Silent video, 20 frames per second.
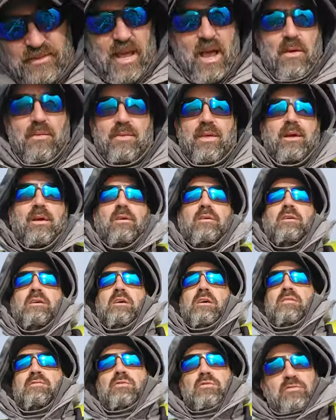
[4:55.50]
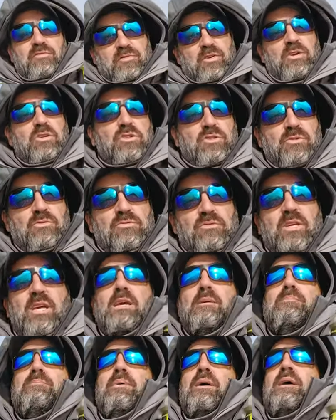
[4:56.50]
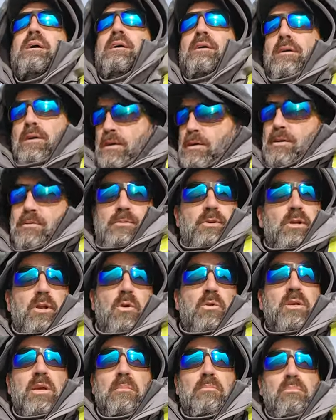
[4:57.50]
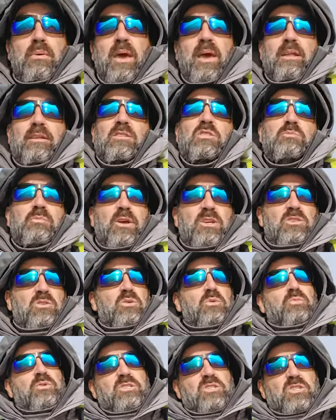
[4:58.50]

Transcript: down there? If you fish too deep, you don't get bit, especially with